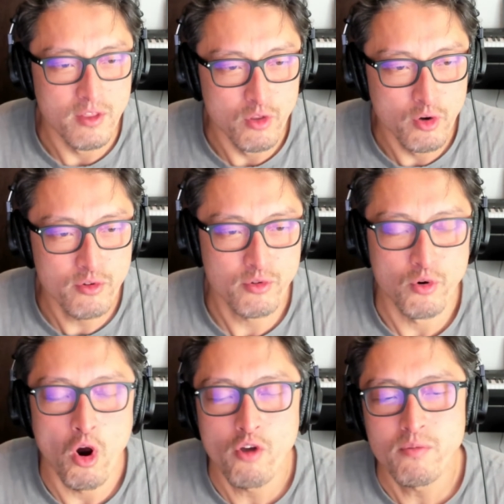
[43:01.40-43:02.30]
losers are
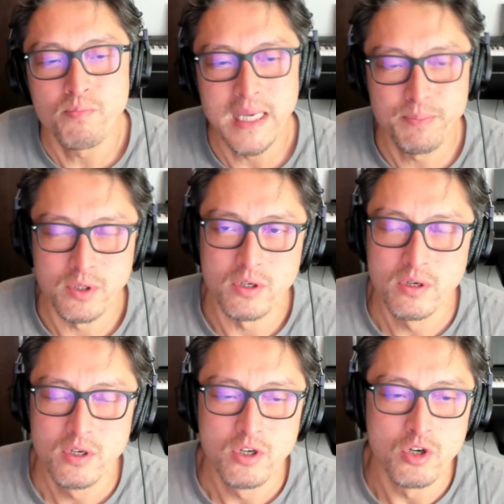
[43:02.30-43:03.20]
all the people
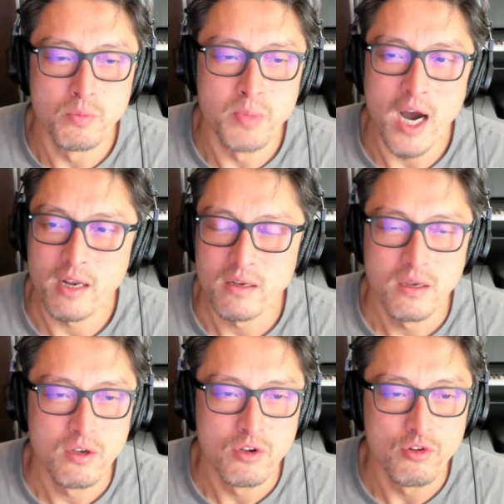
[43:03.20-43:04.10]
who bought
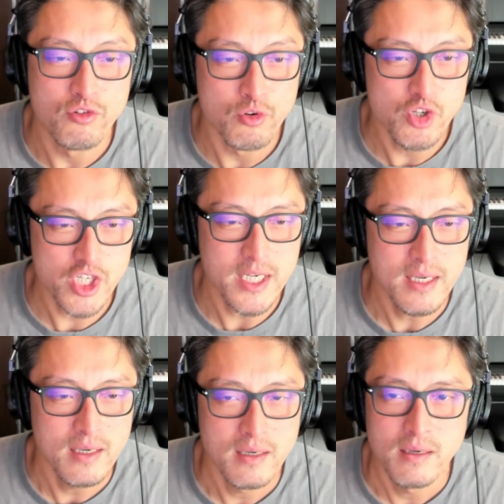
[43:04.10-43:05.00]
Sushi,
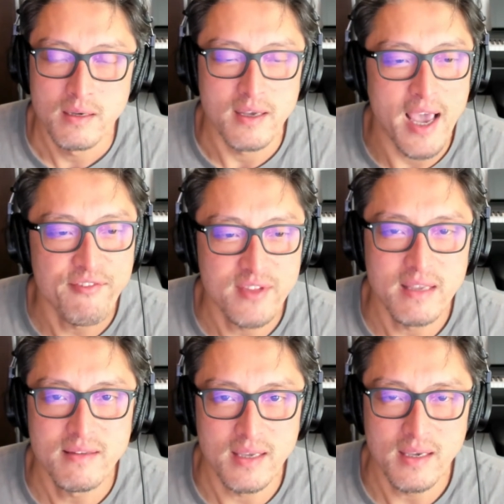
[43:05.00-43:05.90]

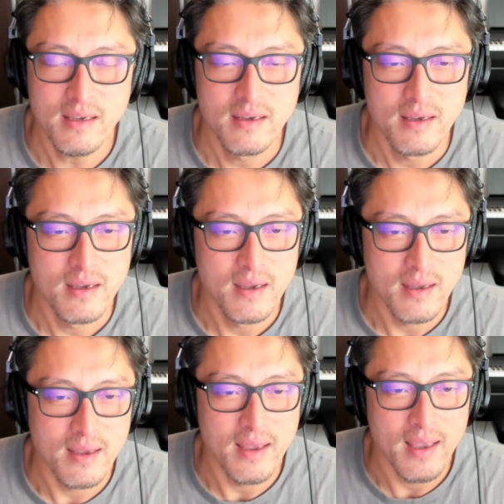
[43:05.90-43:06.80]
FTT,
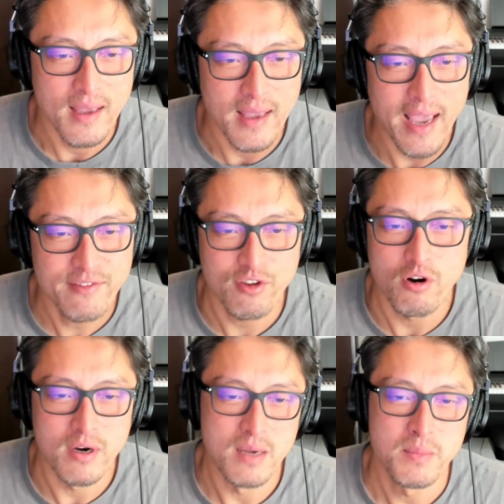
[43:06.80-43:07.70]

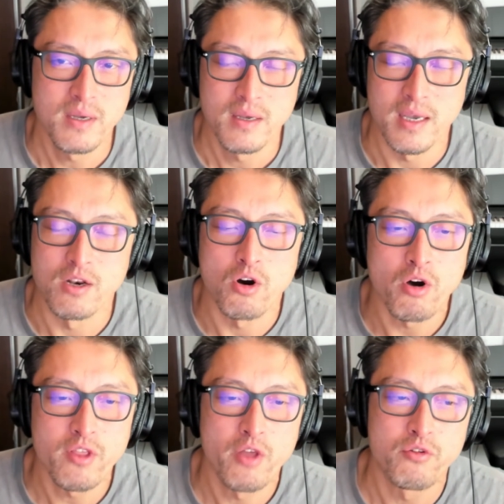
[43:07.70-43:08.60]
SRM, and all
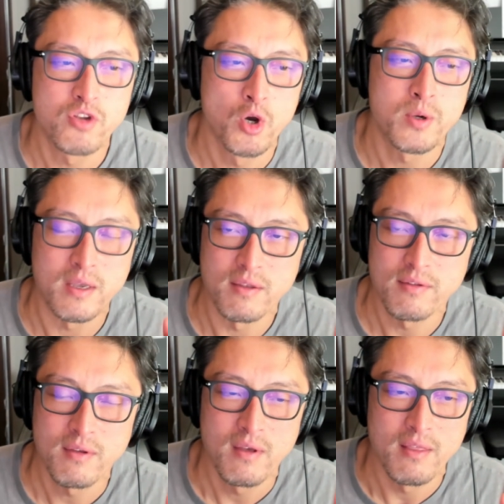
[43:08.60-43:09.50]
the other tokens
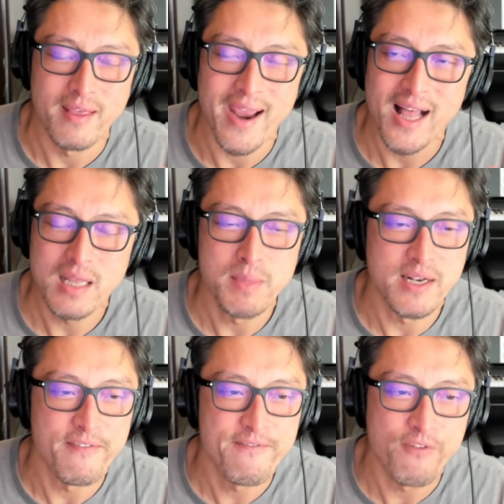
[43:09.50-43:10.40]
that Alameda
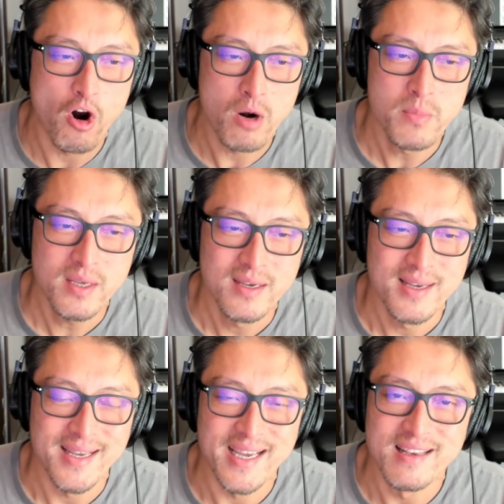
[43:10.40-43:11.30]
farmed
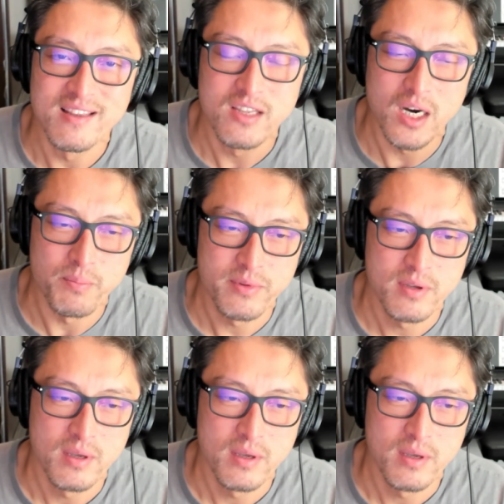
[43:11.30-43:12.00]
and dumped